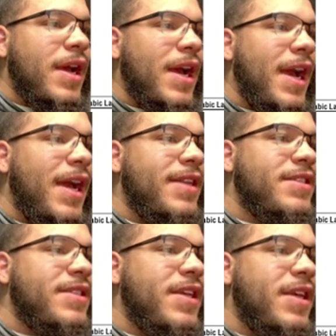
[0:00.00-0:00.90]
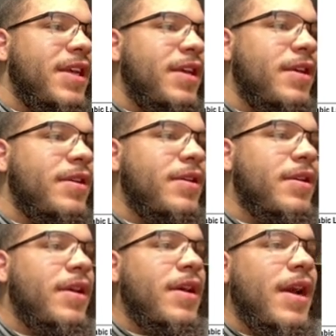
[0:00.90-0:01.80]
anti
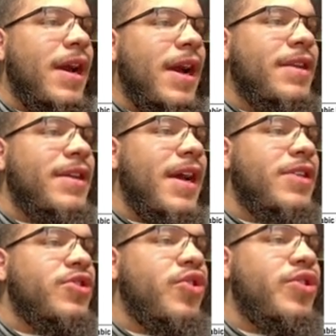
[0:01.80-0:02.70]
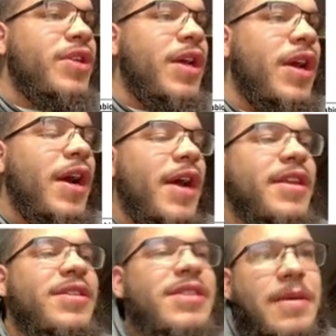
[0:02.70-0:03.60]
and antunna are
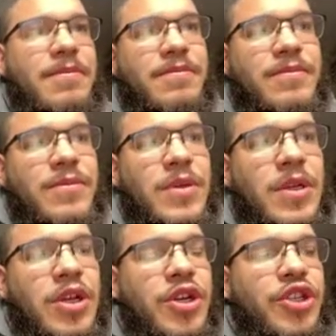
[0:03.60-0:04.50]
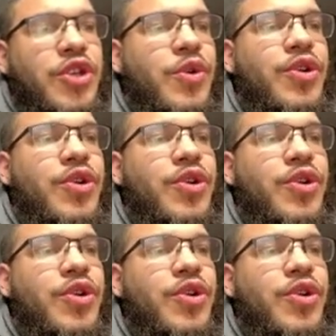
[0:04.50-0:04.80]
the same. You will